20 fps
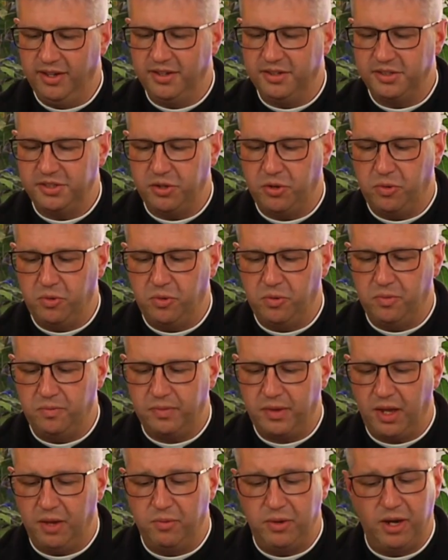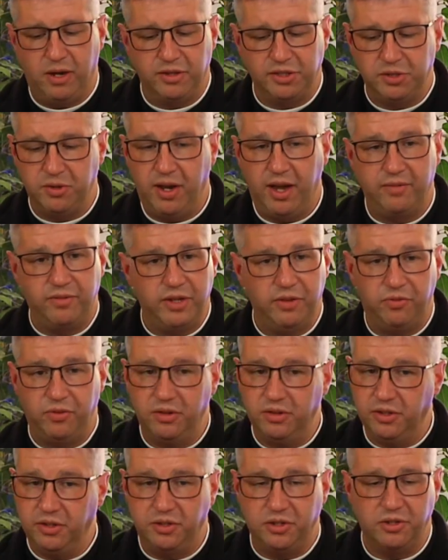So, and we also have
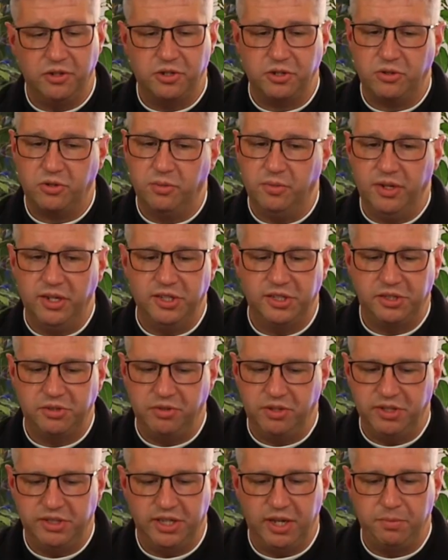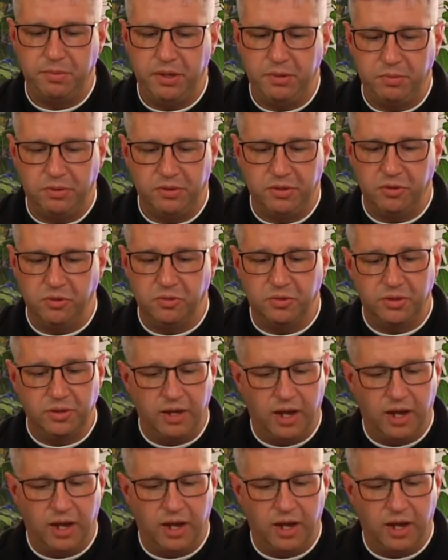different liturgical ministries that people do.